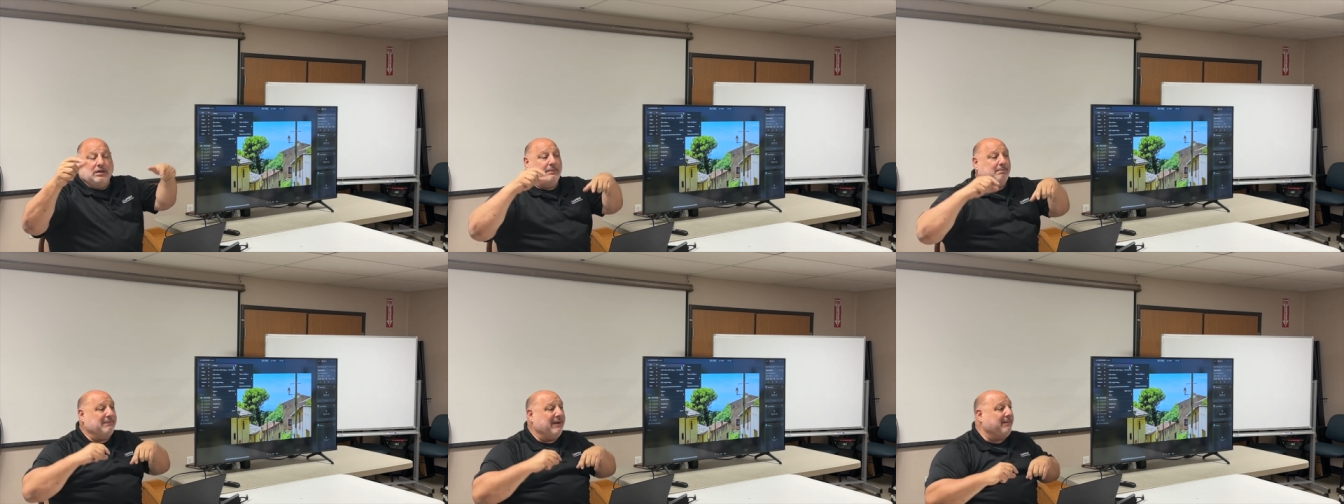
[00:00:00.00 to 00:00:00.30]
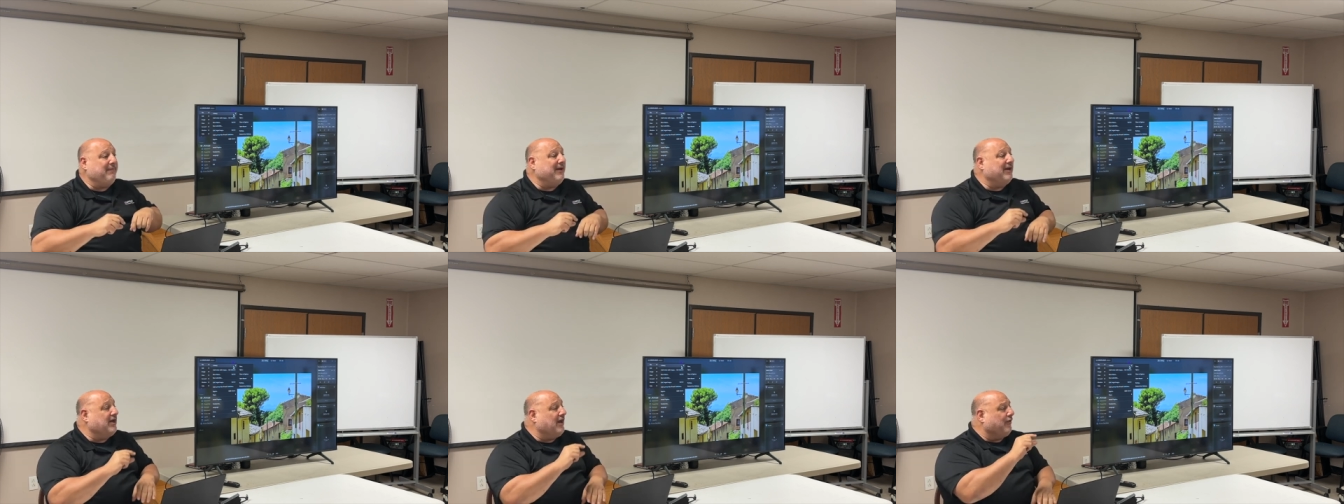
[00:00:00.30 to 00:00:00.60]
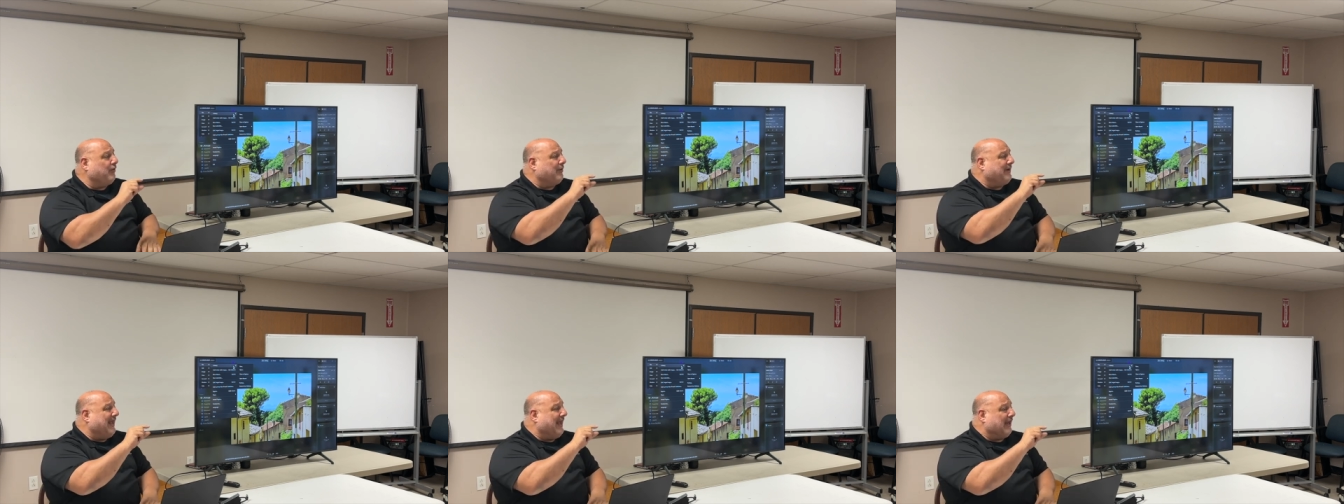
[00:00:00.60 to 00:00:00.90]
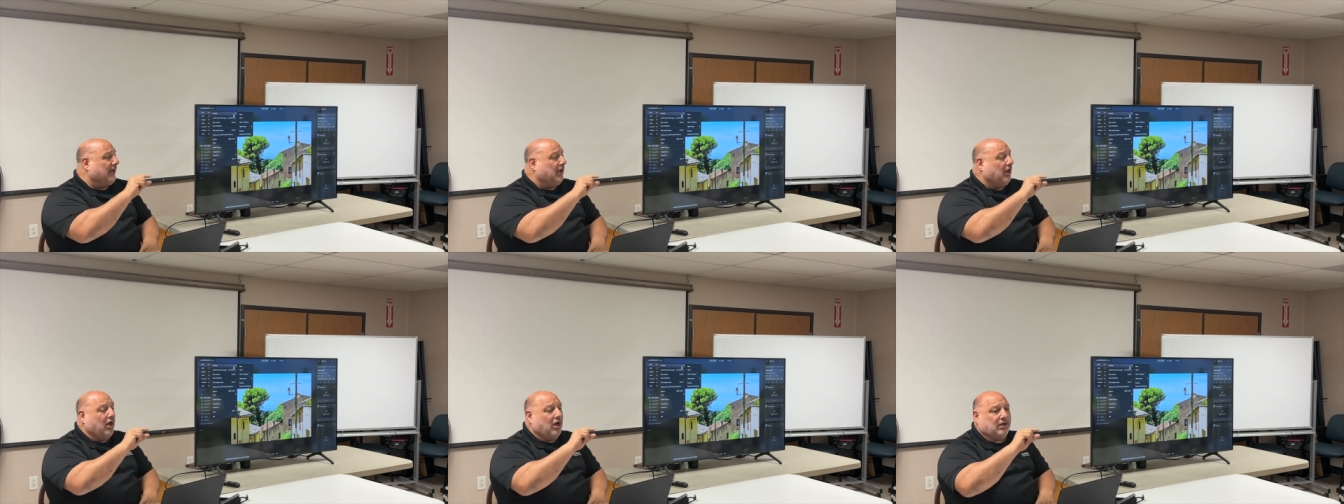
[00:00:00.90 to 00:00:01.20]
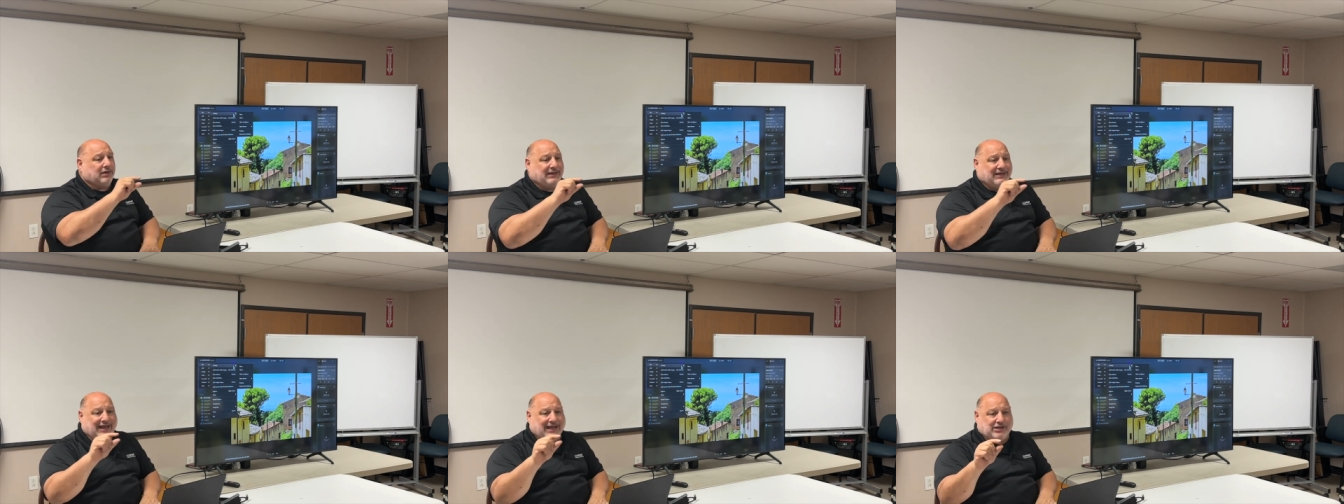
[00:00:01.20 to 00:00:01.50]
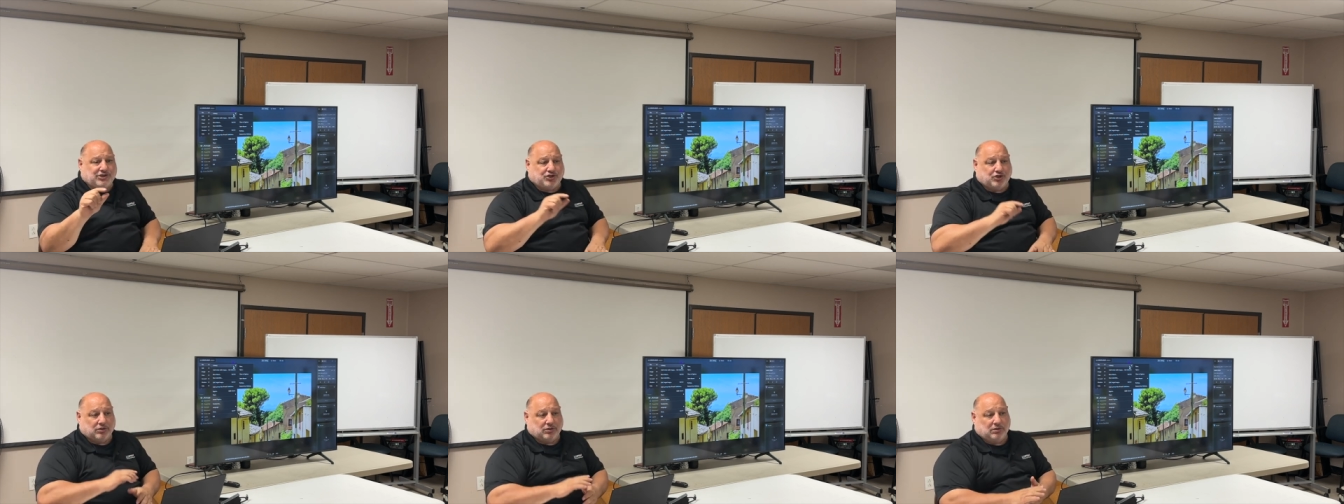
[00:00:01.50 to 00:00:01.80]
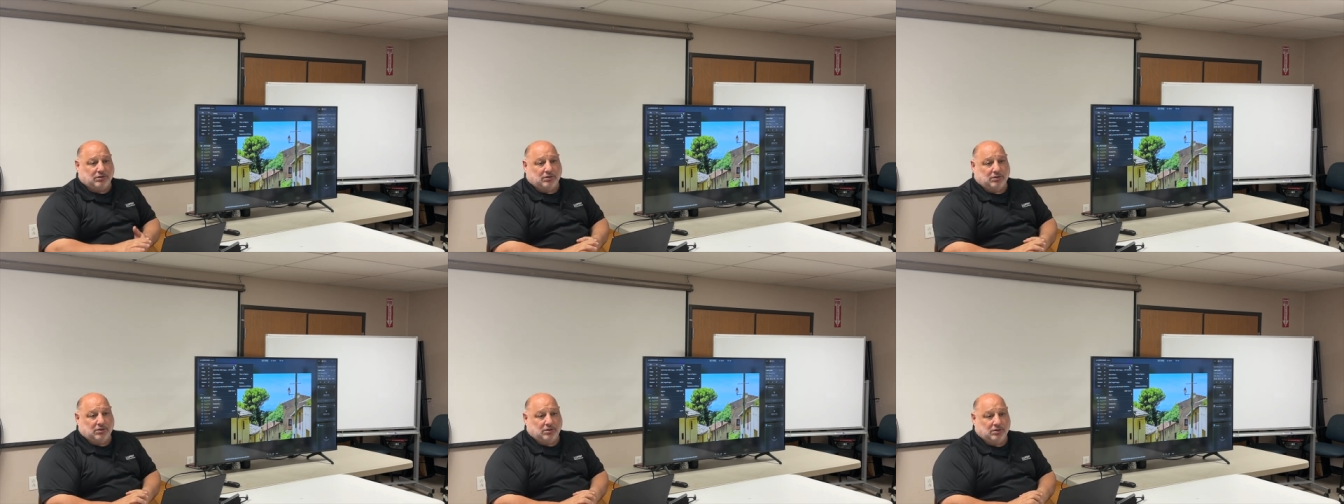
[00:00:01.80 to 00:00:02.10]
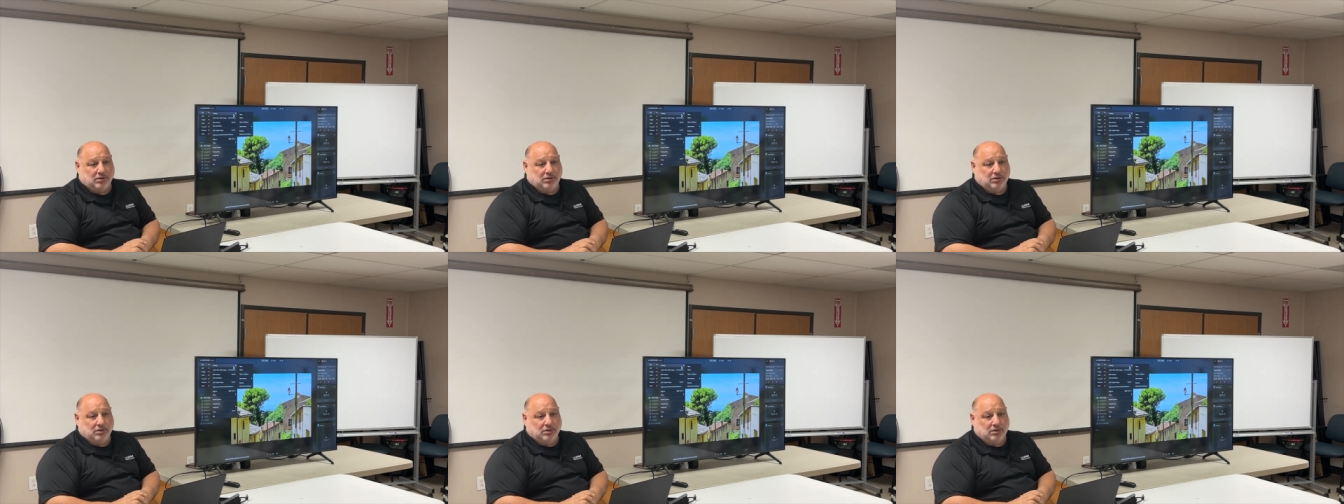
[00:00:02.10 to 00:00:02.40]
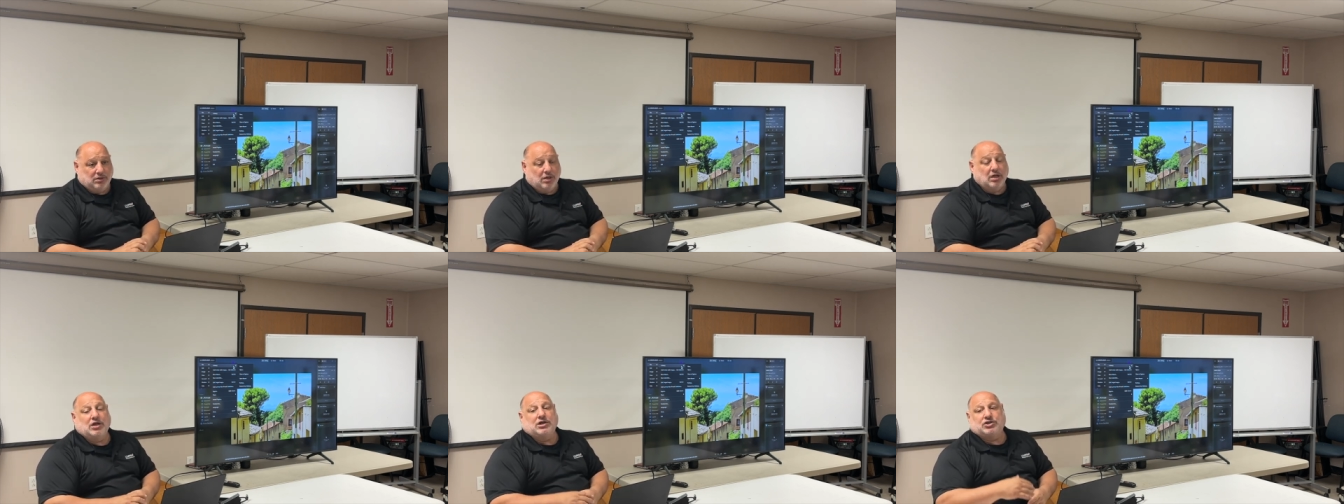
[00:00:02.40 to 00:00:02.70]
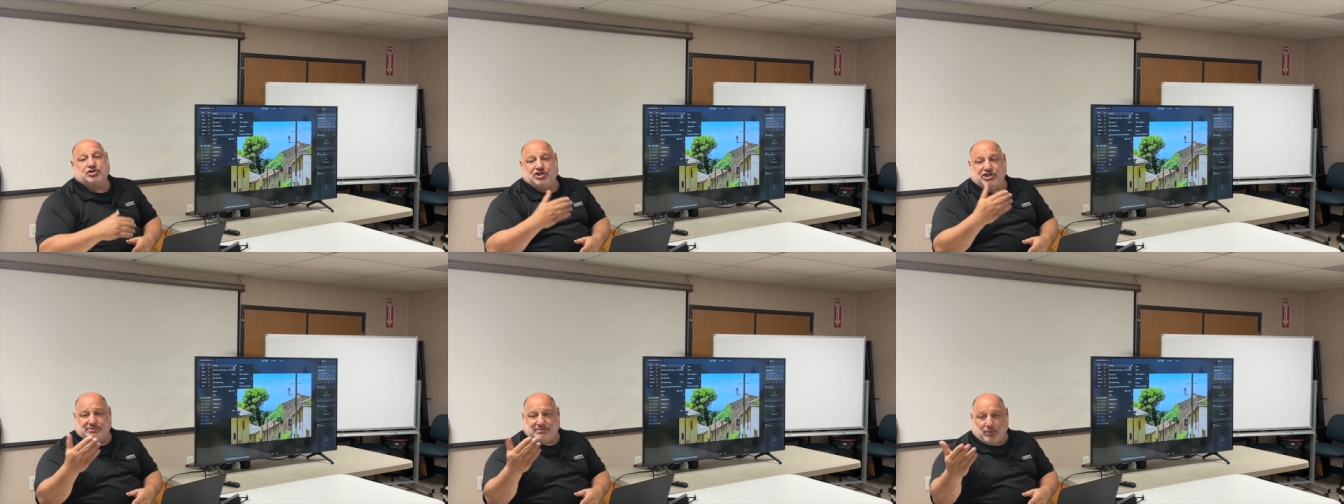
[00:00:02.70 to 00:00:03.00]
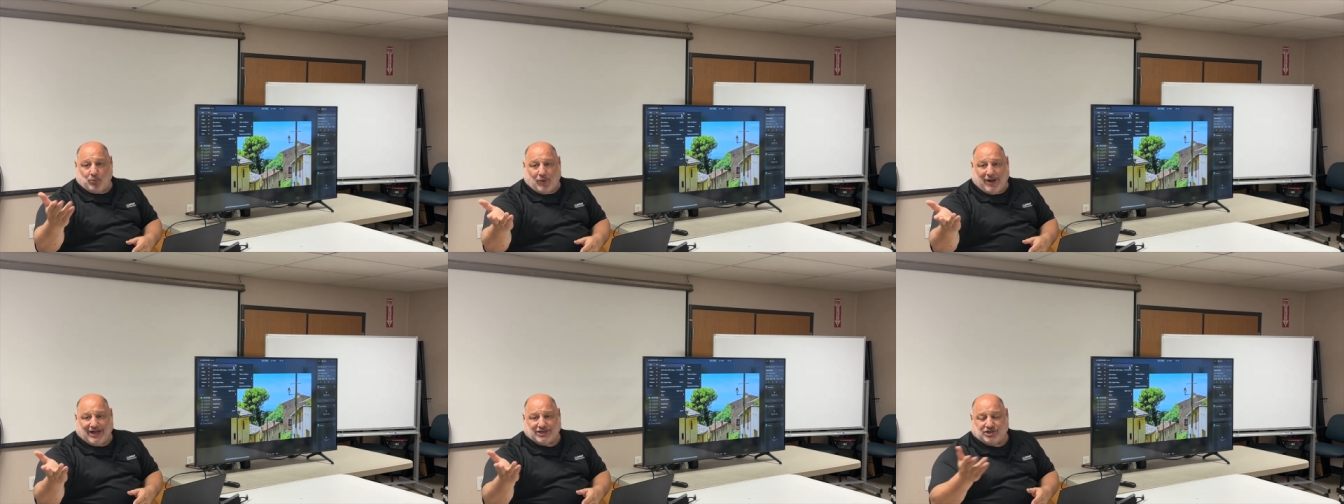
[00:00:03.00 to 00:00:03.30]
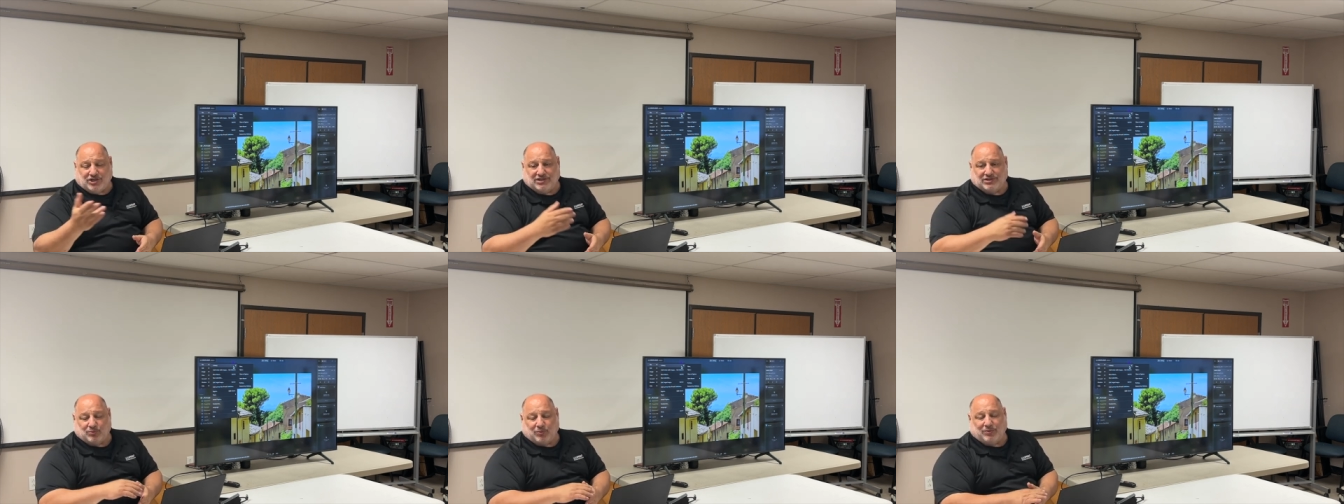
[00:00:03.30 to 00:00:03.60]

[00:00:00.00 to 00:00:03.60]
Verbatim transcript: Maybe another catalog, nature. She's been watching,